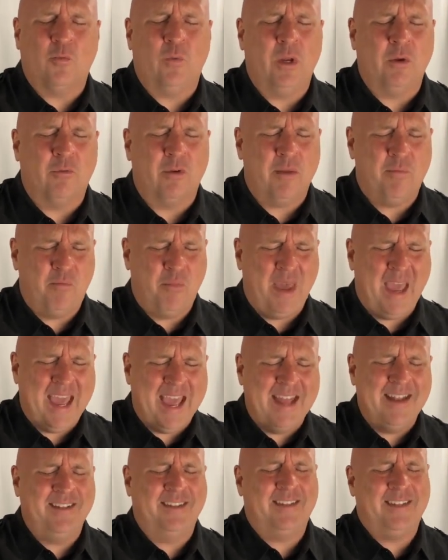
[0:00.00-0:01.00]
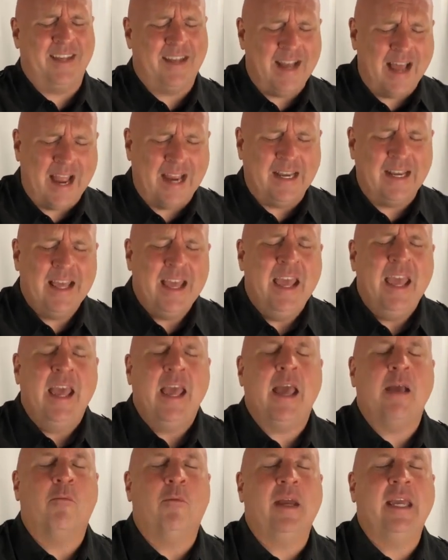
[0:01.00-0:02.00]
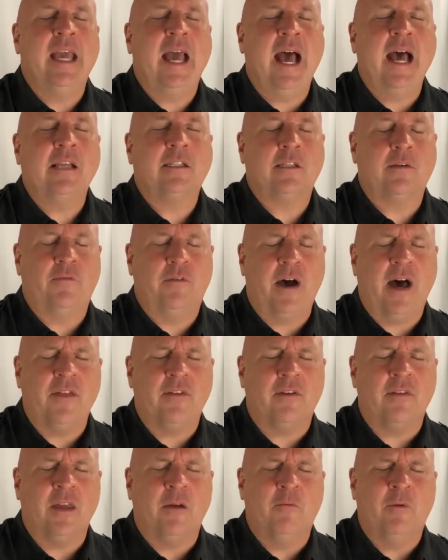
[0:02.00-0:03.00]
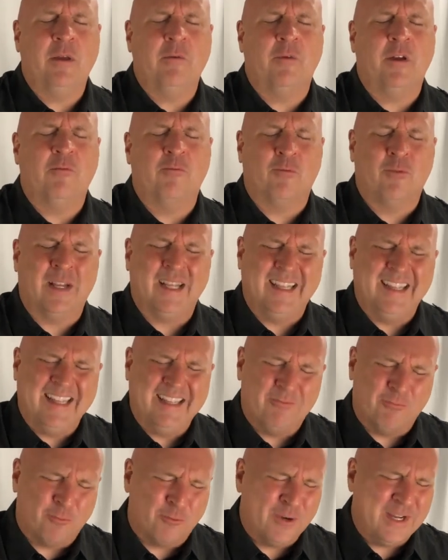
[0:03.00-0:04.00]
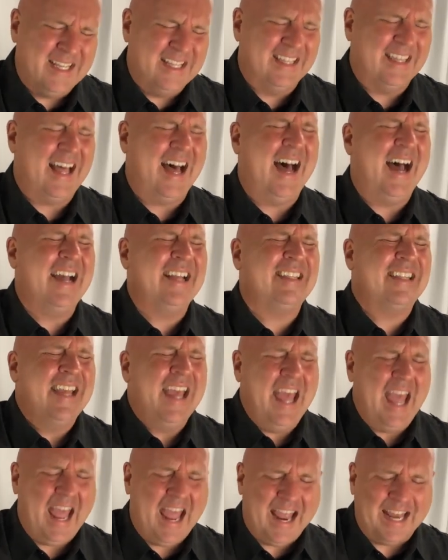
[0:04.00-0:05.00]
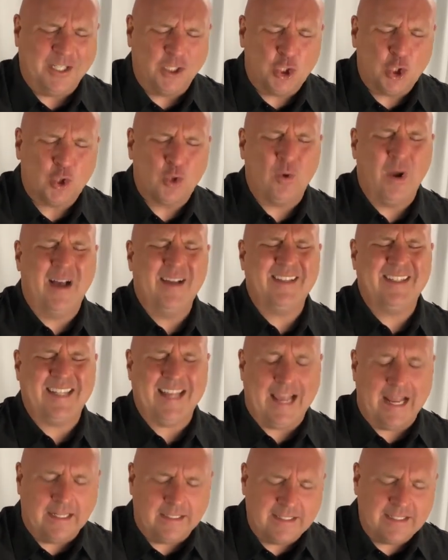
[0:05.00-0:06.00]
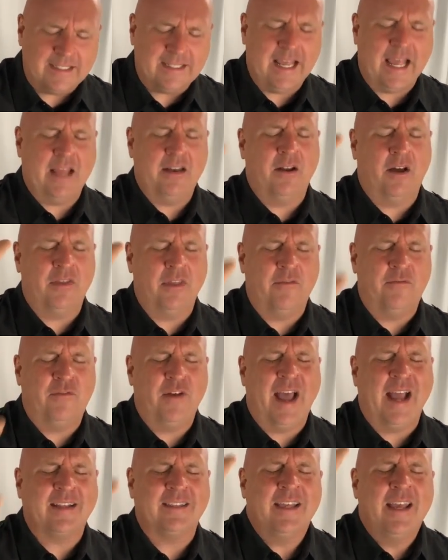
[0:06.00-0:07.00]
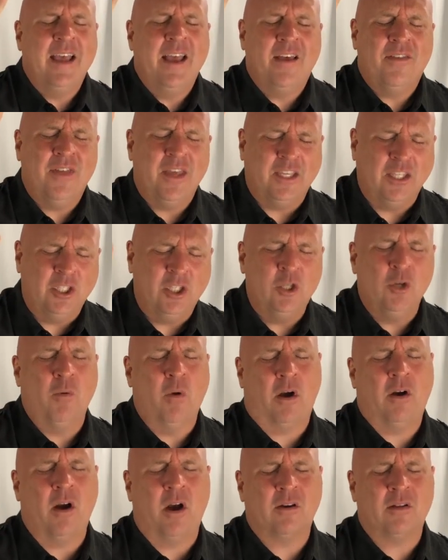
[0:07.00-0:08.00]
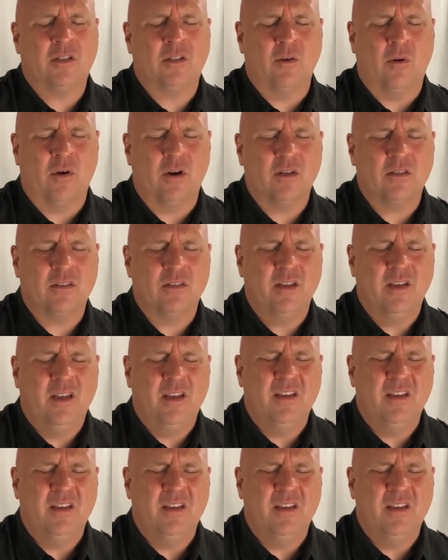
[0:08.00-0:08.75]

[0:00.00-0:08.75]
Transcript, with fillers: We repent tonight, and we ask, Father, that we would realize and trust and stand on the fact that you are our source.